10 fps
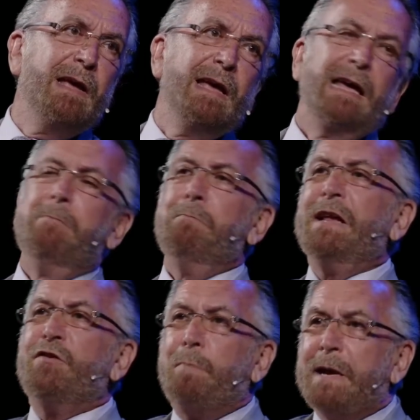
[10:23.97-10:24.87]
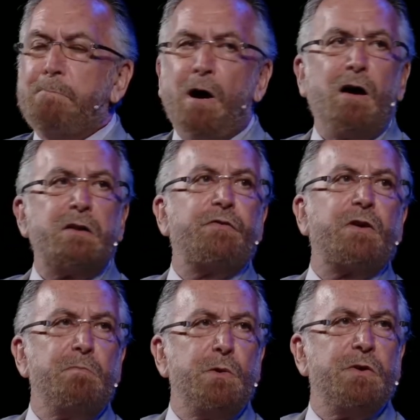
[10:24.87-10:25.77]
It means being part of
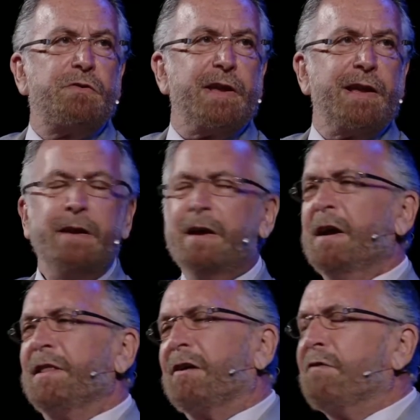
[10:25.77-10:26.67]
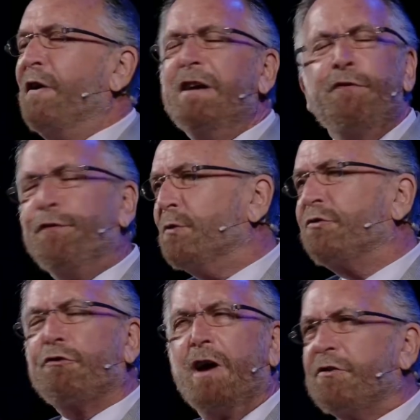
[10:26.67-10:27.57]
community. There are very few
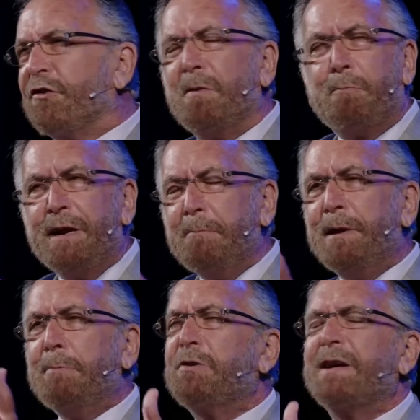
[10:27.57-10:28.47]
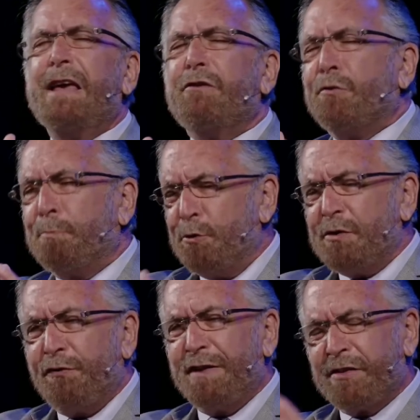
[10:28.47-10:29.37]
structures that bring people together as
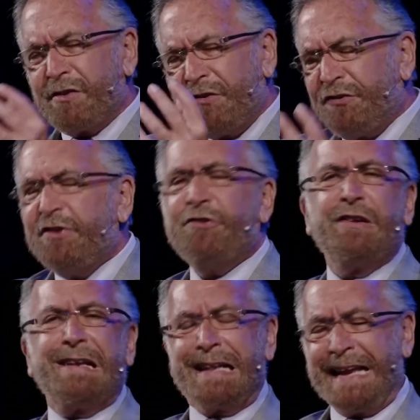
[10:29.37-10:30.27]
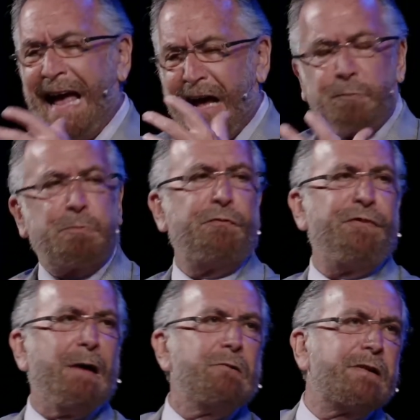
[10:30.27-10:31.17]
beautifully, as consistently, as
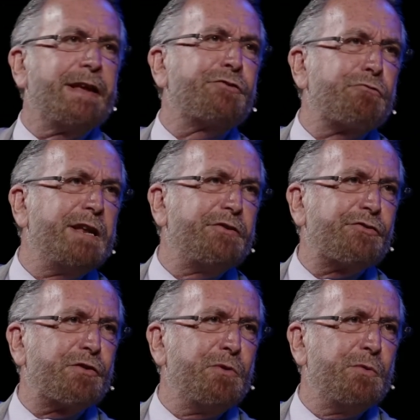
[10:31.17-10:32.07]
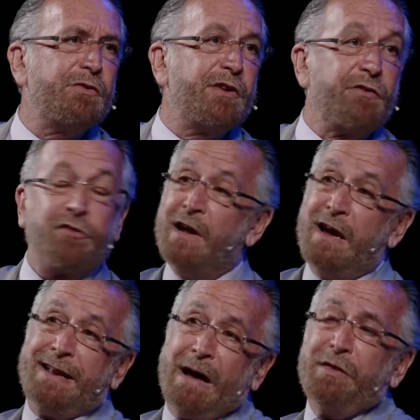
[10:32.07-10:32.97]
profoundly as religious communities.
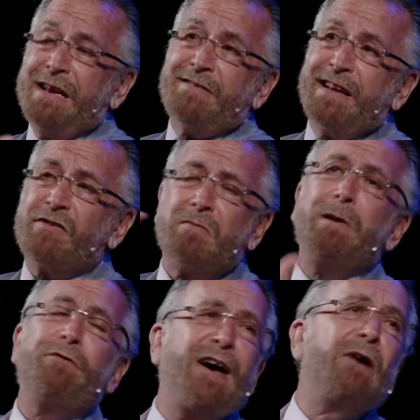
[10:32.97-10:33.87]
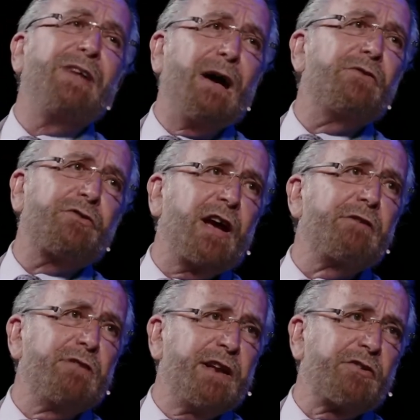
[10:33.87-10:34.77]
Now, these things can be found outside
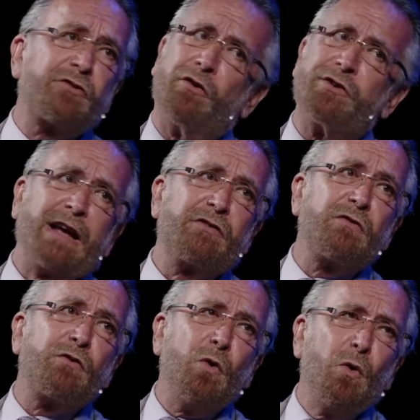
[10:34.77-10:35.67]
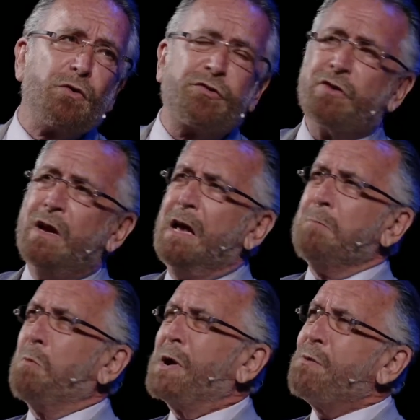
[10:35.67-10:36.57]
religious contexts, of course, but
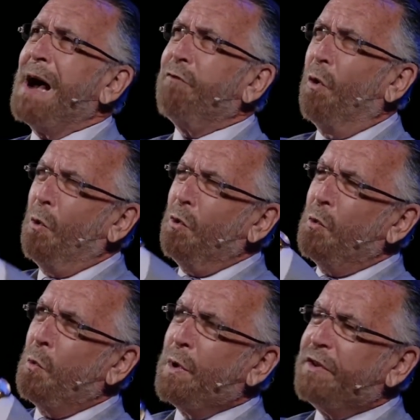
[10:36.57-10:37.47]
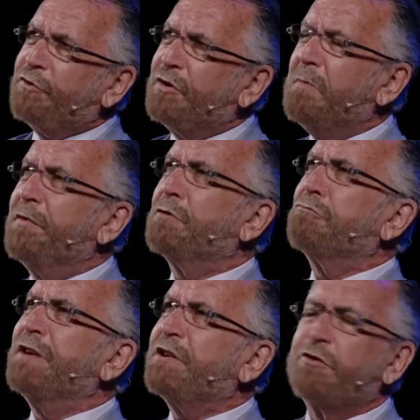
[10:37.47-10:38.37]
when you have all the wisdom and the
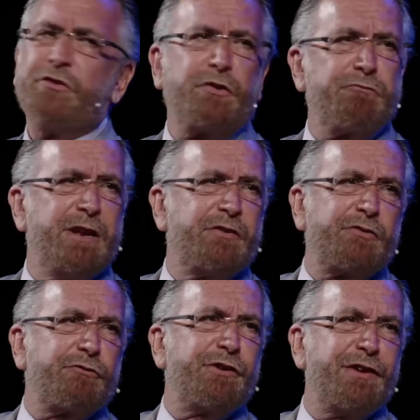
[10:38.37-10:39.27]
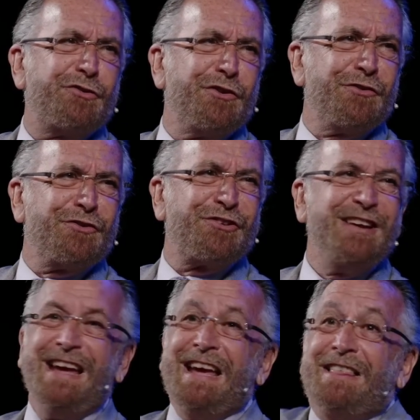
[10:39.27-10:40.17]
richness of religious traditions,
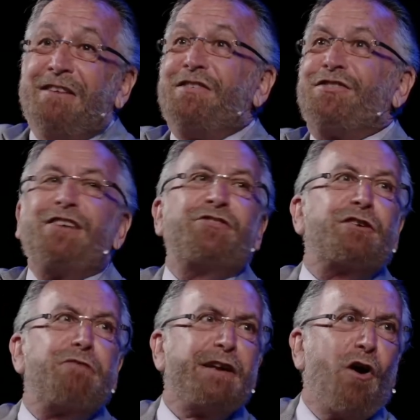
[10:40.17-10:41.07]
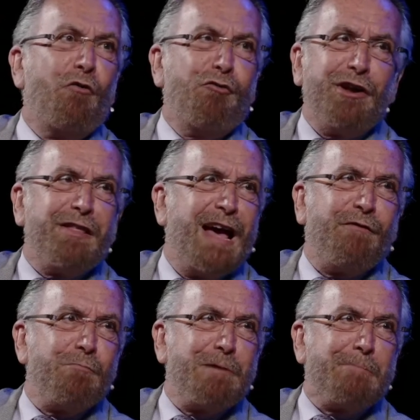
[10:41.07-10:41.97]
there is such a great offering there for
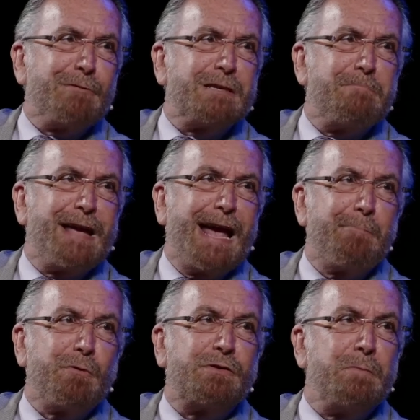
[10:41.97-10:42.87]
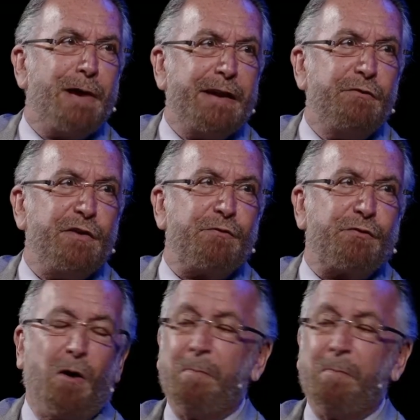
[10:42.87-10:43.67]
people to be able to benefit from.